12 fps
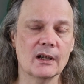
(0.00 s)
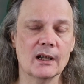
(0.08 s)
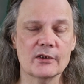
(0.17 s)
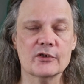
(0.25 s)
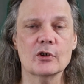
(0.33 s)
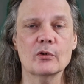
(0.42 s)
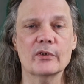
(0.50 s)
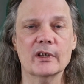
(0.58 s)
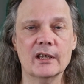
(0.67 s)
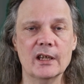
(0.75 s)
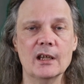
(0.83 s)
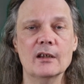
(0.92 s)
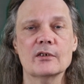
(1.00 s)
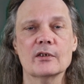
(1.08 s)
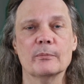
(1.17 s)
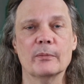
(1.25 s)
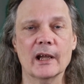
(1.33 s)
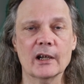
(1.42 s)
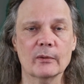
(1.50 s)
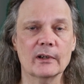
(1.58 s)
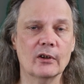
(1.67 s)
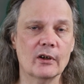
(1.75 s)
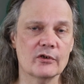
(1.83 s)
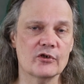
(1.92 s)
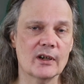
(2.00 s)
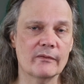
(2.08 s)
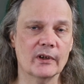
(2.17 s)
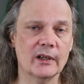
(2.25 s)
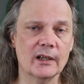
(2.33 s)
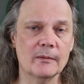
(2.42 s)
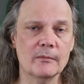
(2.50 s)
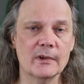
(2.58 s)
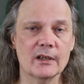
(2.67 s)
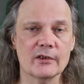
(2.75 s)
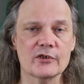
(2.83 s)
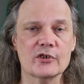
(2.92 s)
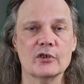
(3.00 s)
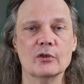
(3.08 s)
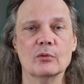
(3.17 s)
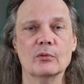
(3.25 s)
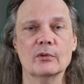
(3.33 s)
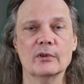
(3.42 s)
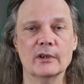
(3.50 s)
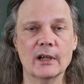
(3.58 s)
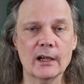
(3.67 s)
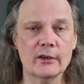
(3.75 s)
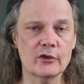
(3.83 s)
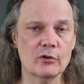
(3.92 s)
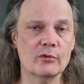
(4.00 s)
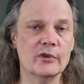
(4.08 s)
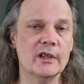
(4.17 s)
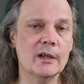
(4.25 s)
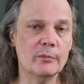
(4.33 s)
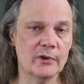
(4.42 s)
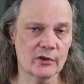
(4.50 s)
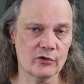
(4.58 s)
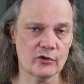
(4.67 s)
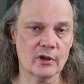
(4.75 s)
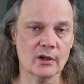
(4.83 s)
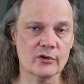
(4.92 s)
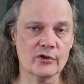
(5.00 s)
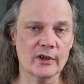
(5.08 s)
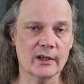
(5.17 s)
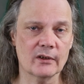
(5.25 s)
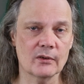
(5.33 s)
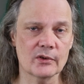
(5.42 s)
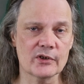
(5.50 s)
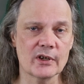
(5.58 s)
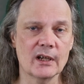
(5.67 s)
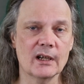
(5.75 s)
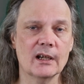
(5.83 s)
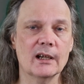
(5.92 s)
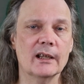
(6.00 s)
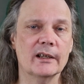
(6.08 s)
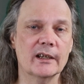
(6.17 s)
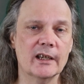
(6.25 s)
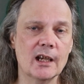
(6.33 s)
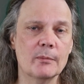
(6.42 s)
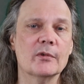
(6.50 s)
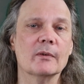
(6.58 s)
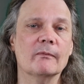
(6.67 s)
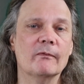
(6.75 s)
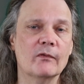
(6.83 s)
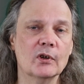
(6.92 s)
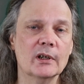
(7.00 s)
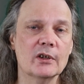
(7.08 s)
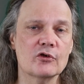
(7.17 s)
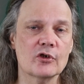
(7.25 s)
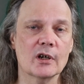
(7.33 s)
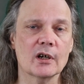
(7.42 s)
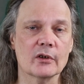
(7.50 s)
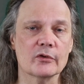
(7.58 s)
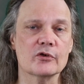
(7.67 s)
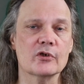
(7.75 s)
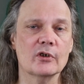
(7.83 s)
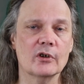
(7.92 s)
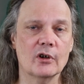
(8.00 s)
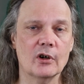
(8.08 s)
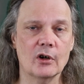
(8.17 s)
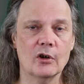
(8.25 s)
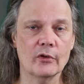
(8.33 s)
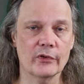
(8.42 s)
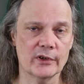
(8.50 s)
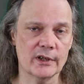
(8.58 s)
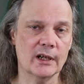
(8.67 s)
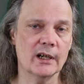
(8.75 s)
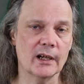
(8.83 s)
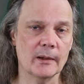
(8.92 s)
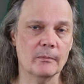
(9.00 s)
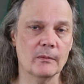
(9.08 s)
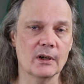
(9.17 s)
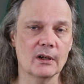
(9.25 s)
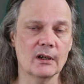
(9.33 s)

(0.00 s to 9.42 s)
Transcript: And so the key to battery longevity is to not do deep discharge cycles and to keep them fully charged all the time.